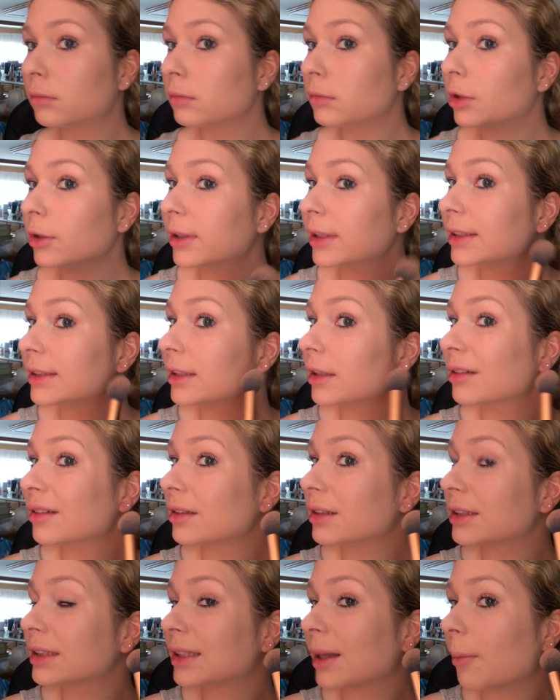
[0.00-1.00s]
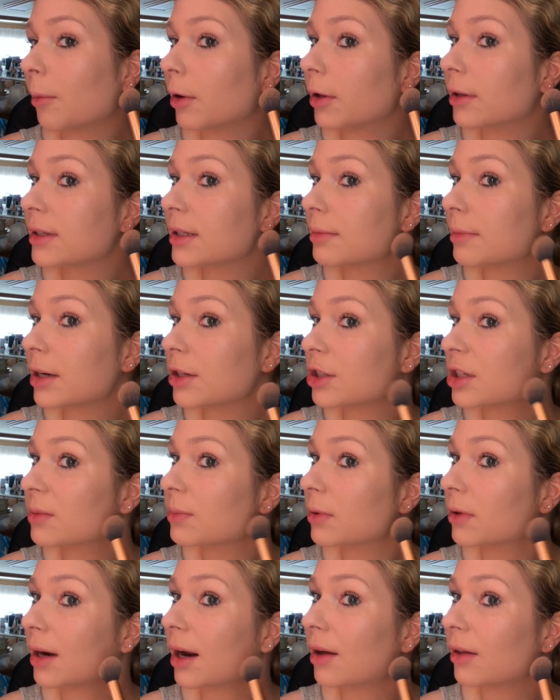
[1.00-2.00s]
You could still somewhat see my
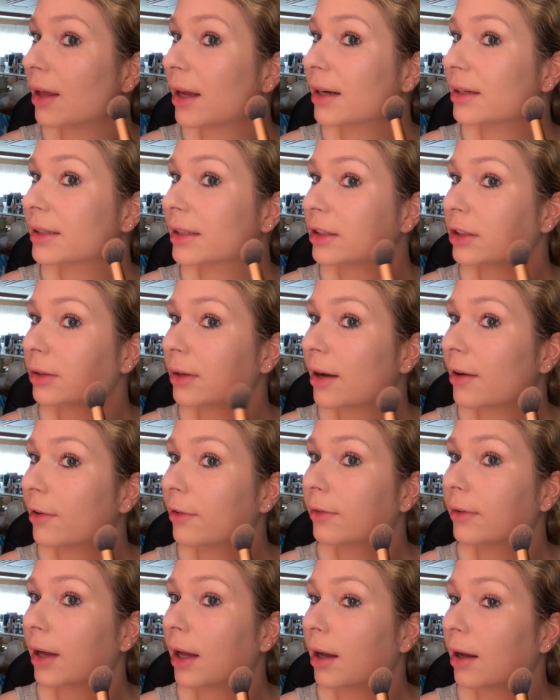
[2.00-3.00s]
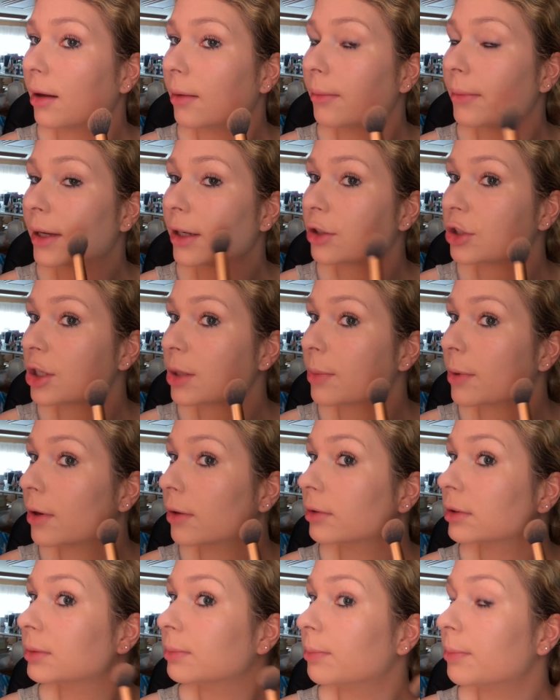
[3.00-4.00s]
cheekbone outline because I do have big
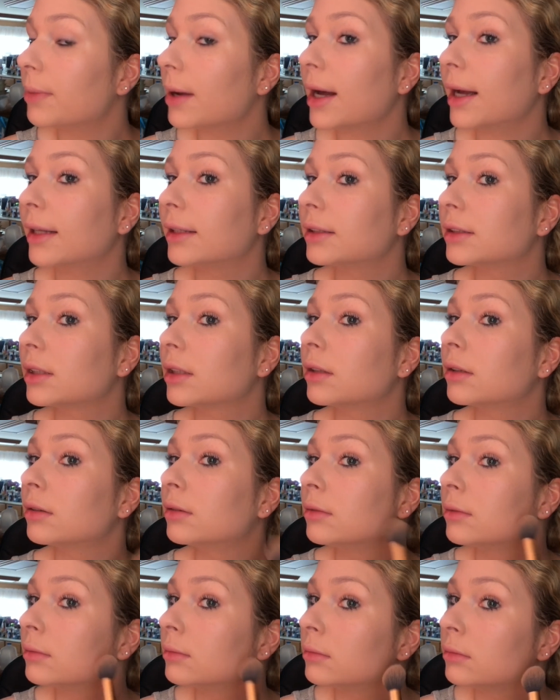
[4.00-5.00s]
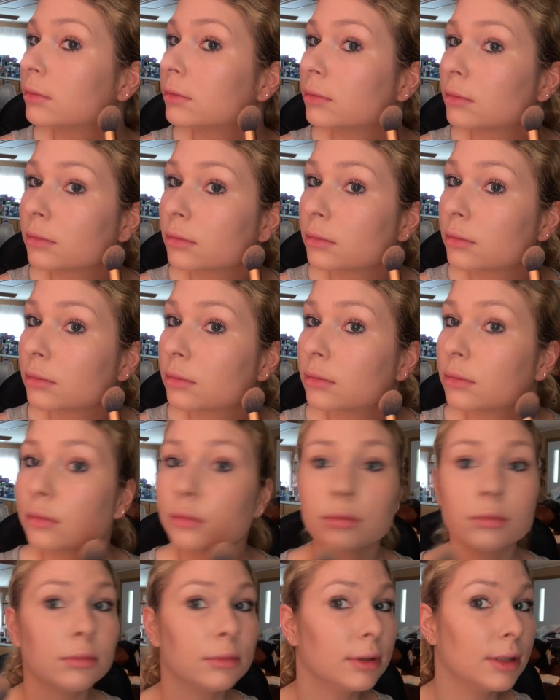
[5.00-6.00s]
cheekbones, but
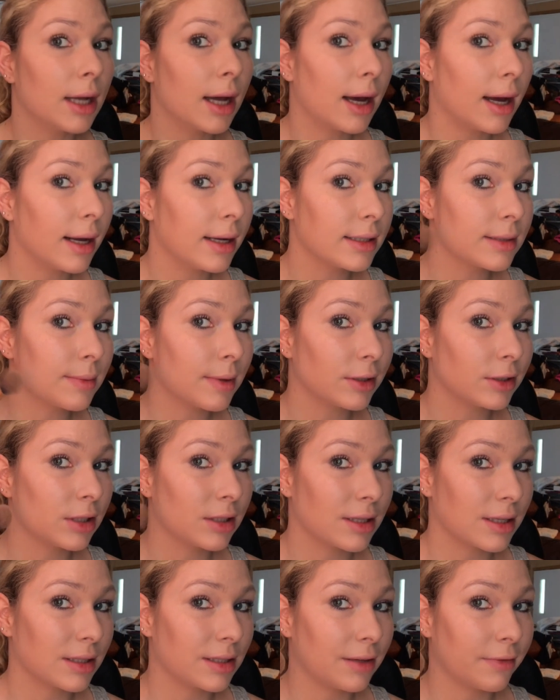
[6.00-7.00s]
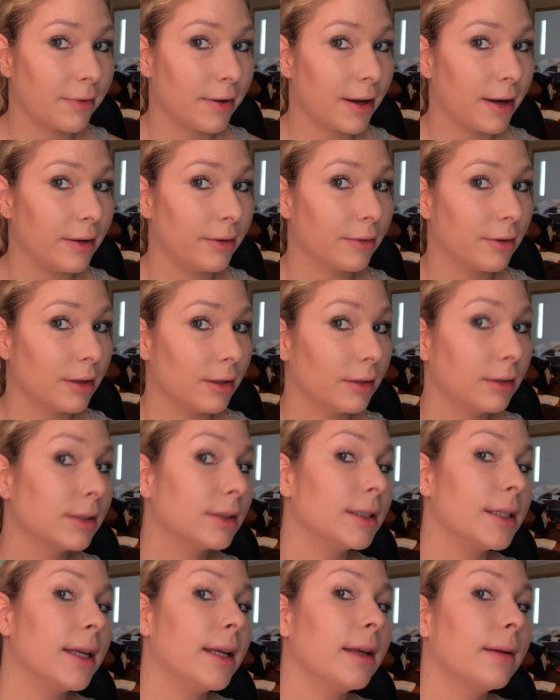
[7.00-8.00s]
not as much as this defined one.
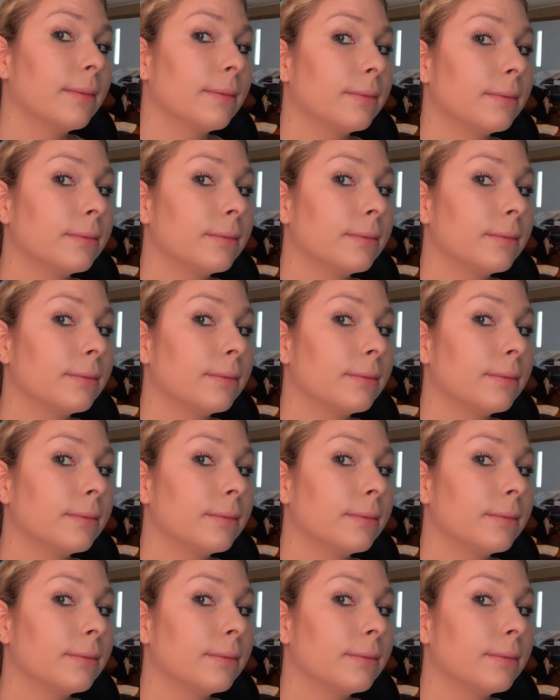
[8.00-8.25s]
See?